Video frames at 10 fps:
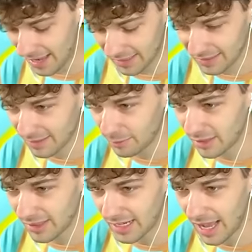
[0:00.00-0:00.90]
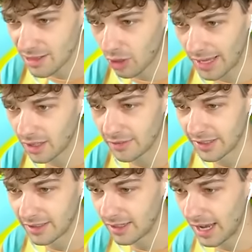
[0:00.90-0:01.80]
I, he said, what do you think? I, I love
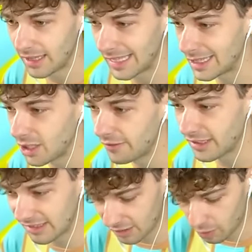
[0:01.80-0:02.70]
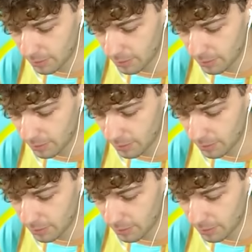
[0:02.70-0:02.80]
it. I like love it so